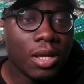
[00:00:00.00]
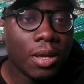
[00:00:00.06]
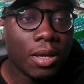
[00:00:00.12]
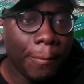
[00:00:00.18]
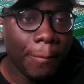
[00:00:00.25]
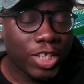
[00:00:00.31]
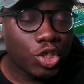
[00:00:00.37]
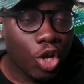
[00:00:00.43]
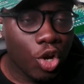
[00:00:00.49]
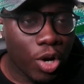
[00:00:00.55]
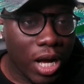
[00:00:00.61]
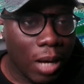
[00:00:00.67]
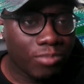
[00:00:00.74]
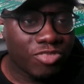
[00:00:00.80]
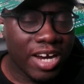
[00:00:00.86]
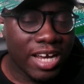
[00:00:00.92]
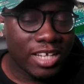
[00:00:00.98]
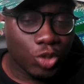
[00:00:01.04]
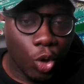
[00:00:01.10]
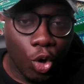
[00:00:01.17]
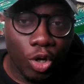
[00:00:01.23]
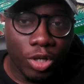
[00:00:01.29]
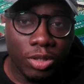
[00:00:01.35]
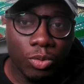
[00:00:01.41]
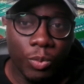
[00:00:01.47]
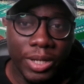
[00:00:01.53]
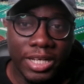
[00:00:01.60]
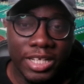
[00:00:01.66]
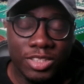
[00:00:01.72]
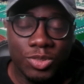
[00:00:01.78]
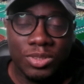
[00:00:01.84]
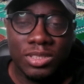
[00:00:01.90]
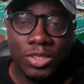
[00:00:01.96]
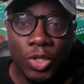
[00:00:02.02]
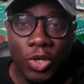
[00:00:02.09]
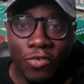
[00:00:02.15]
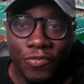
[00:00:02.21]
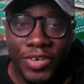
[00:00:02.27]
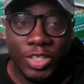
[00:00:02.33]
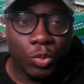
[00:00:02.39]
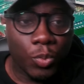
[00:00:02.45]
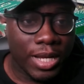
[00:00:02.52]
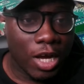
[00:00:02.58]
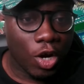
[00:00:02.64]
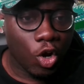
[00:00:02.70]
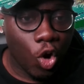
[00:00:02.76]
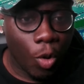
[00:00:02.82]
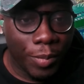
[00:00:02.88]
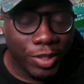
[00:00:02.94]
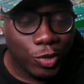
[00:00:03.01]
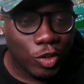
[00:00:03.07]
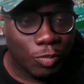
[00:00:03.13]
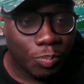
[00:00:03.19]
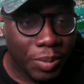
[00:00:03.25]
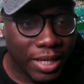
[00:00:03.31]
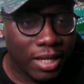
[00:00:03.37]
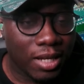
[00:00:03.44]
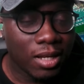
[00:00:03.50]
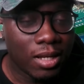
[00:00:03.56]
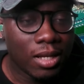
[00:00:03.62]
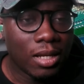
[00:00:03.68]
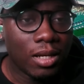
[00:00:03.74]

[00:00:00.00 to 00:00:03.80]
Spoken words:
make sure your camera is on. We need to see your face when you're coming to speak.